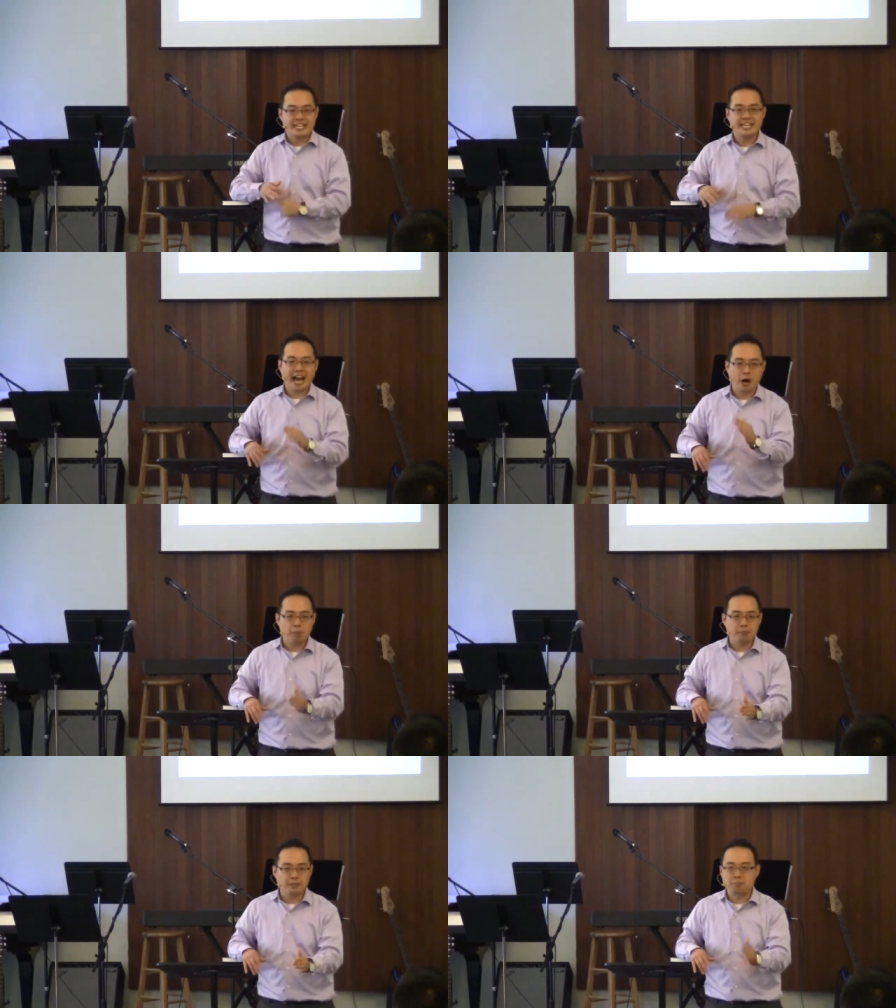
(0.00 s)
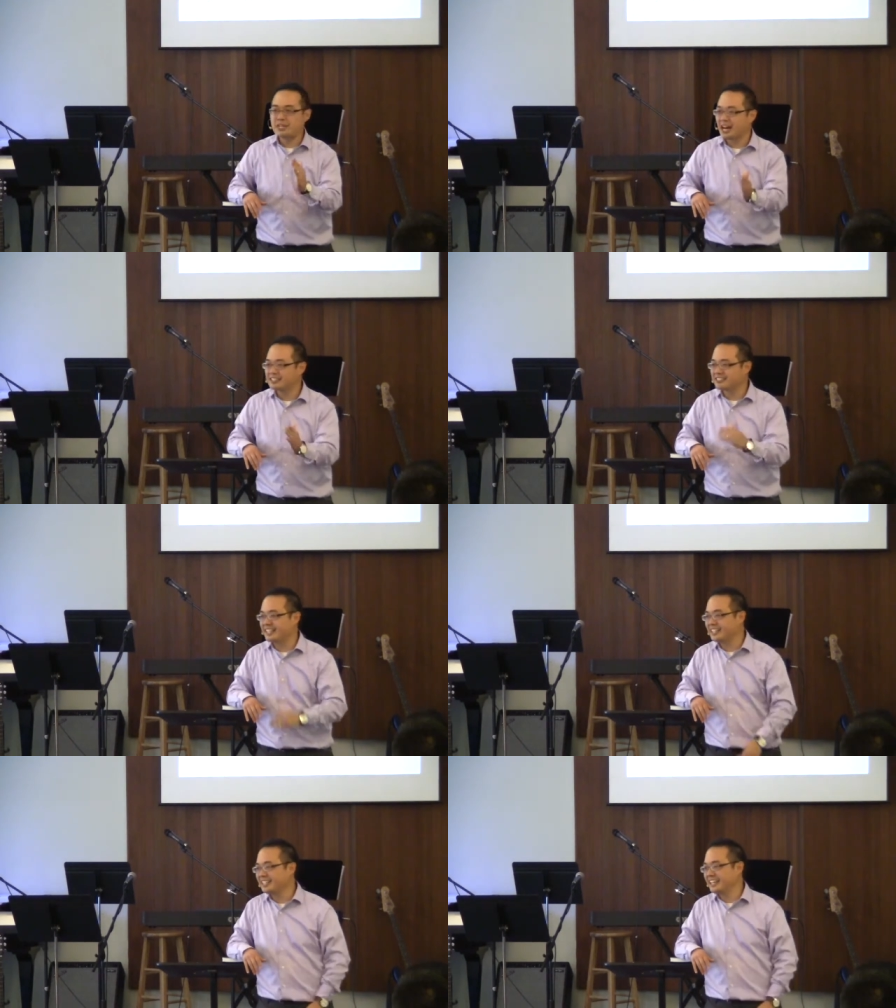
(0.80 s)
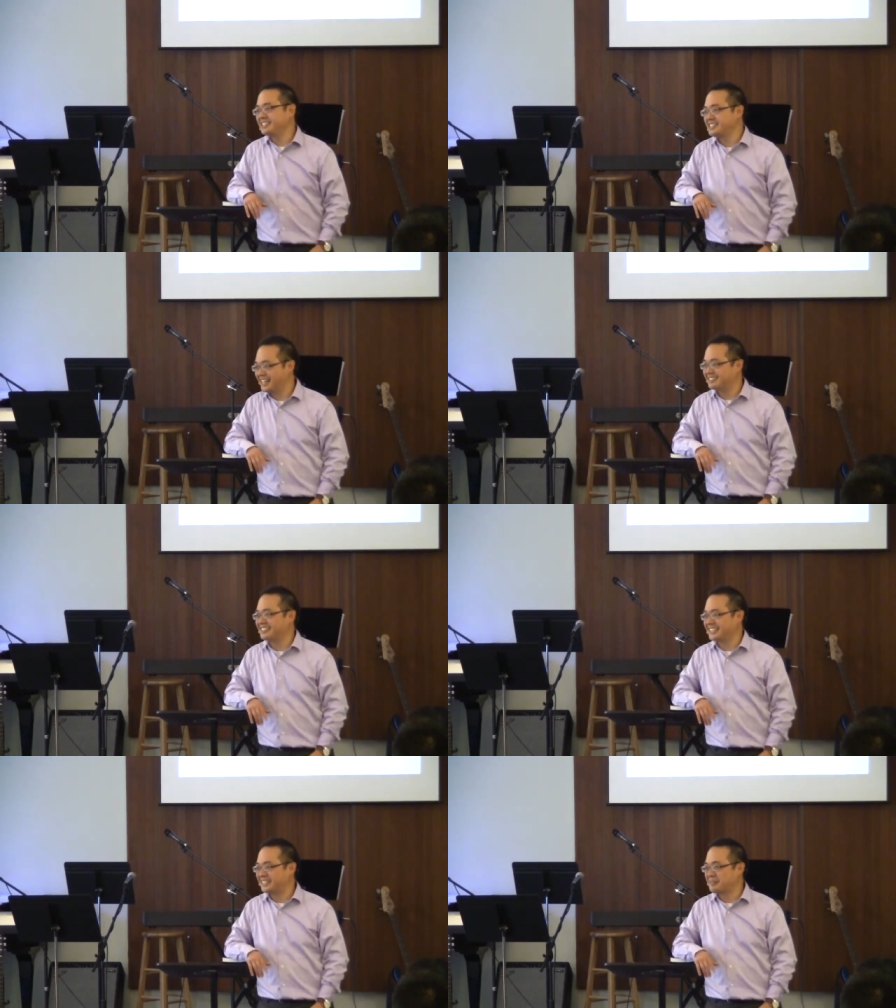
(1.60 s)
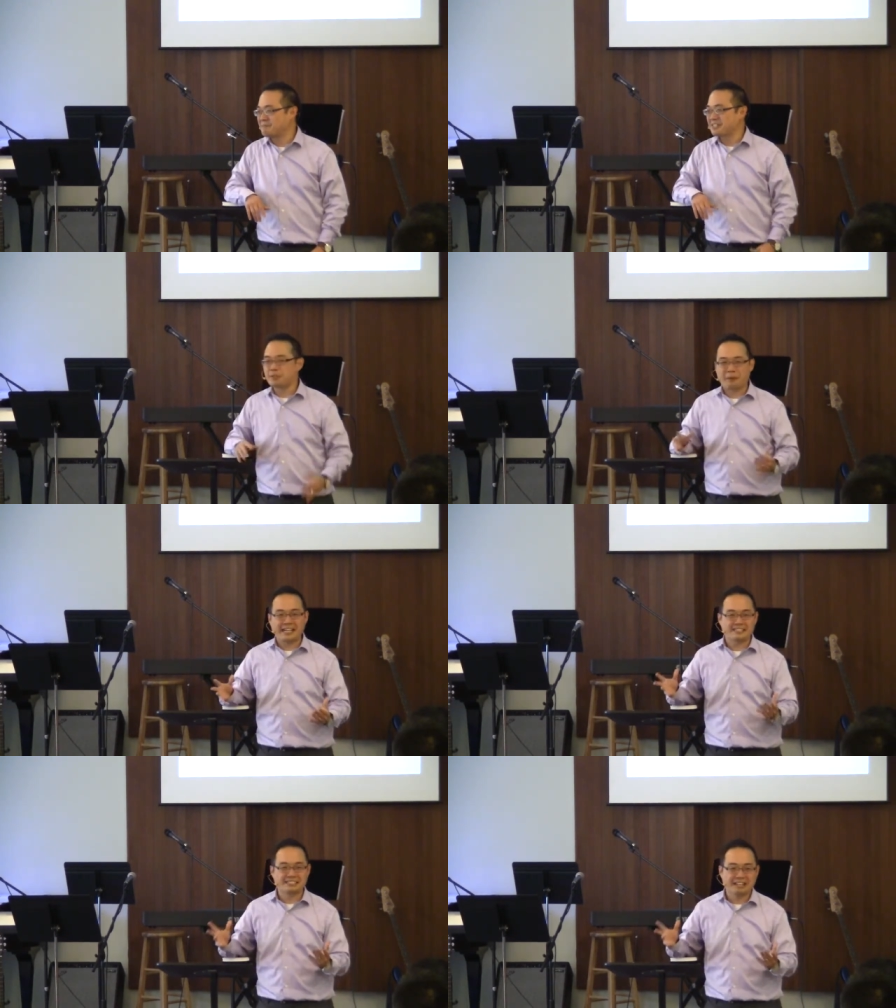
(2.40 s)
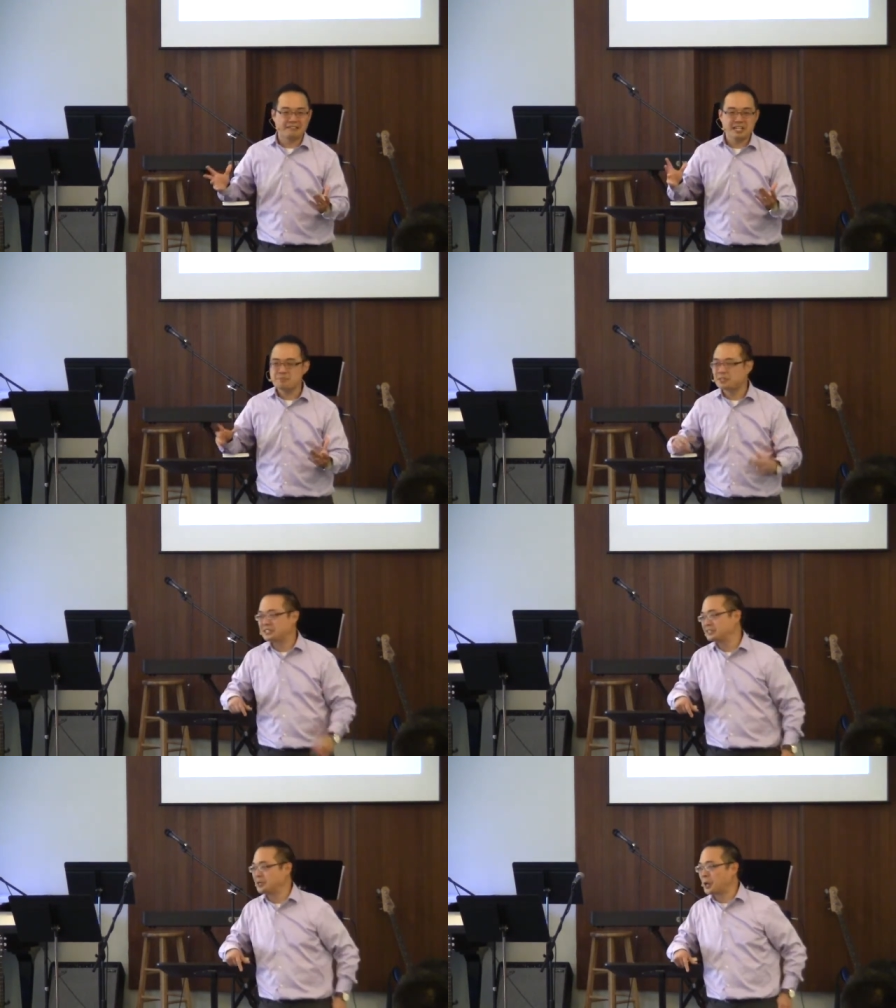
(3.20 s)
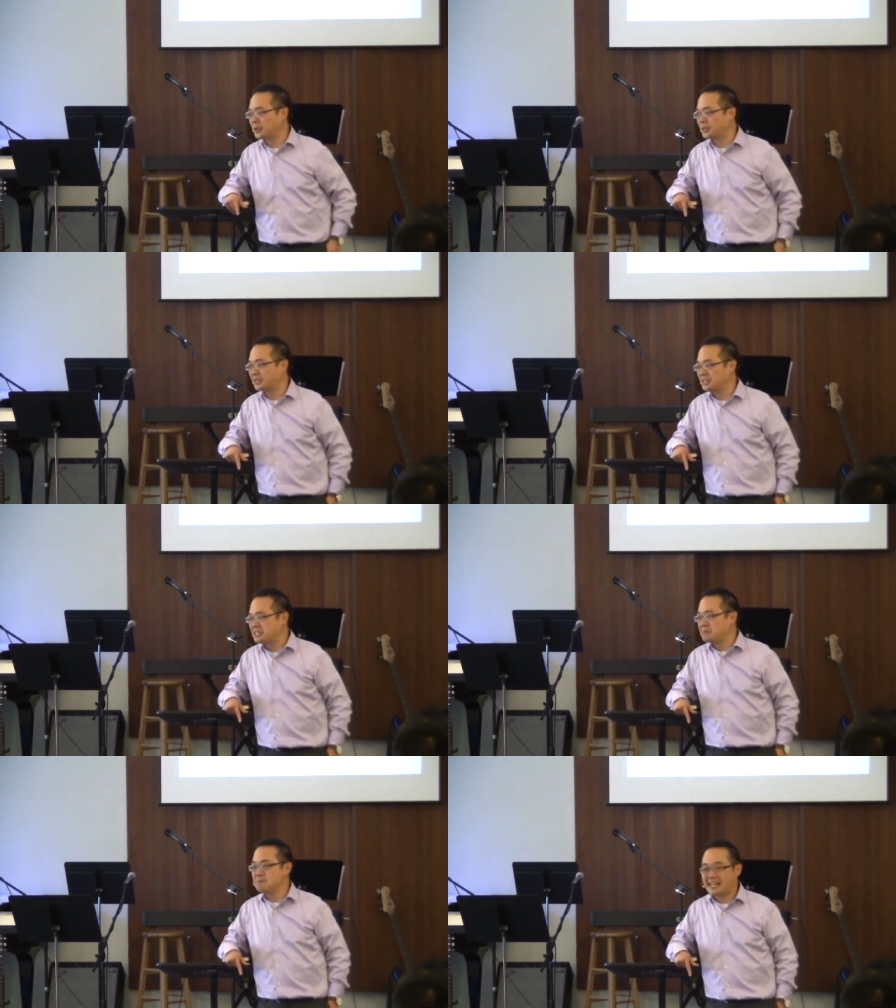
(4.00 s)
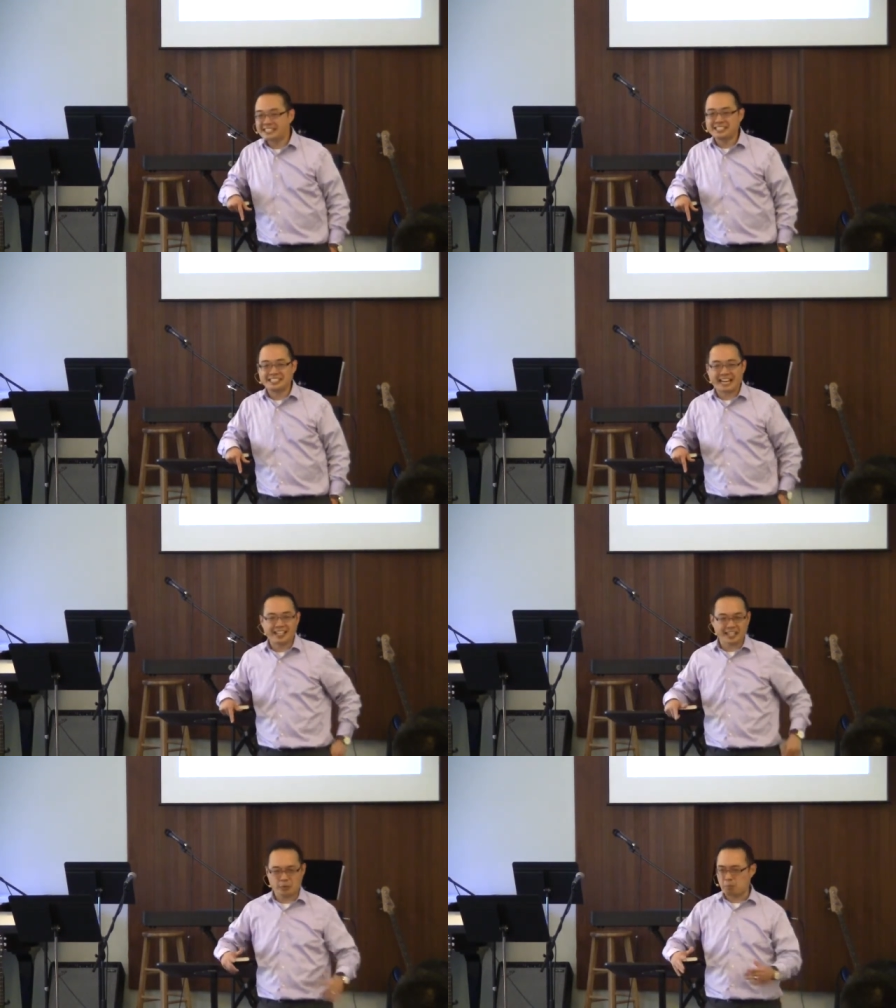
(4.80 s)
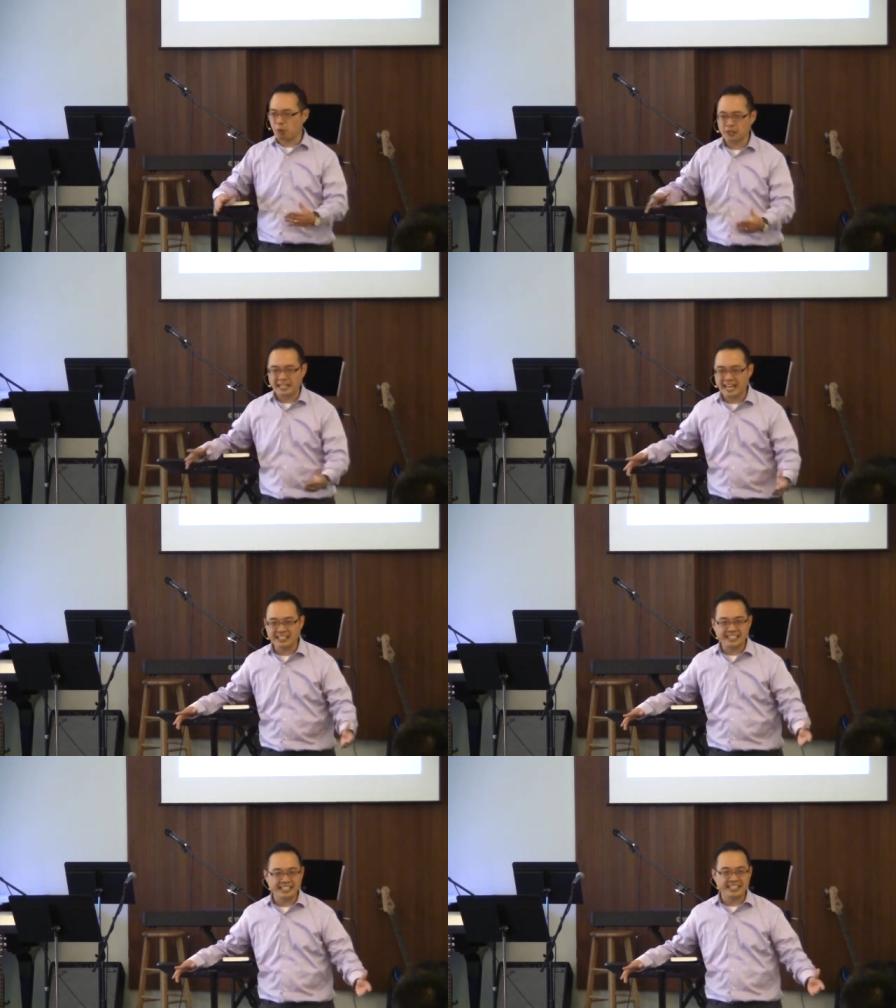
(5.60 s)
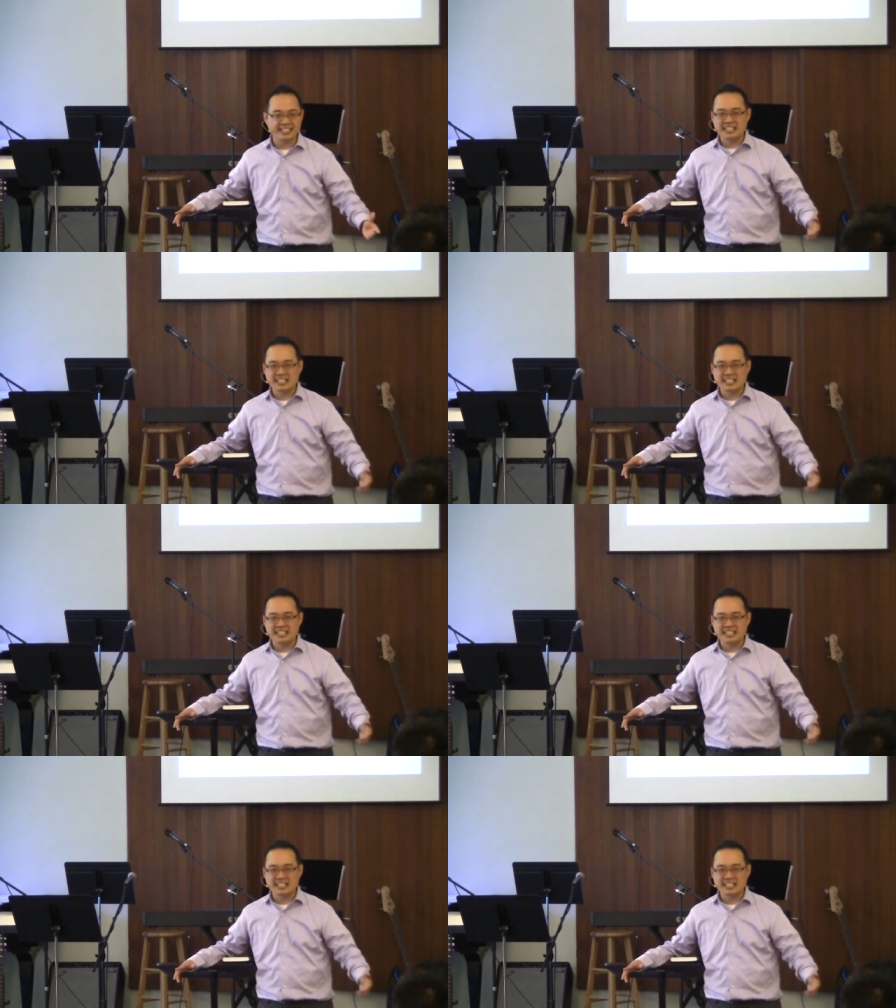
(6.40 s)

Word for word: He outbid Beyonce and Jay Z to buy a $70 million mansion that had like a bowling alley in it.